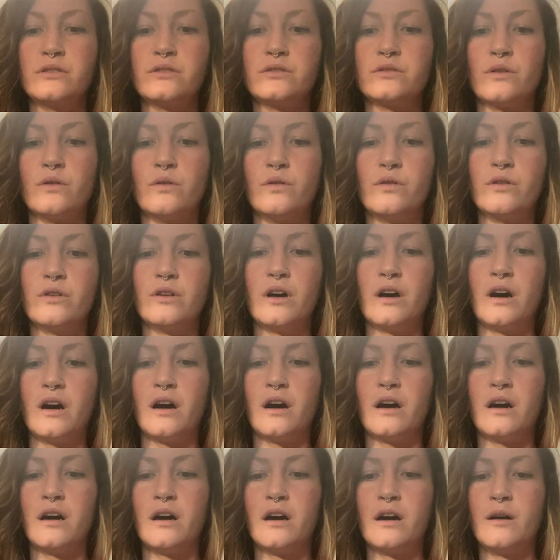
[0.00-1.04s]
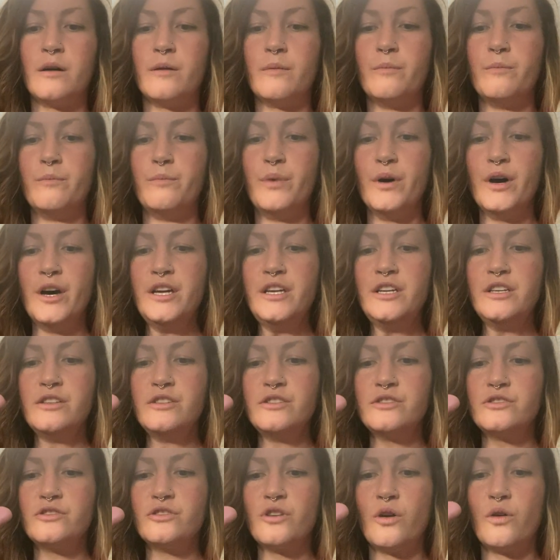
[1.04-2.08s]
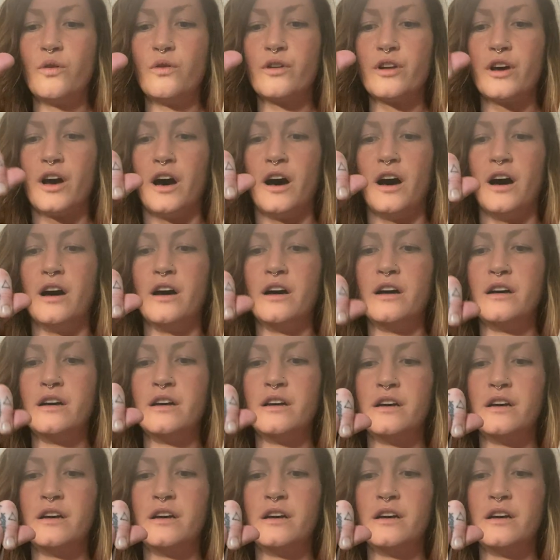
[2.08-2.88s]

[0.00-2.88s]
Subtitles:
soda. Baking soda.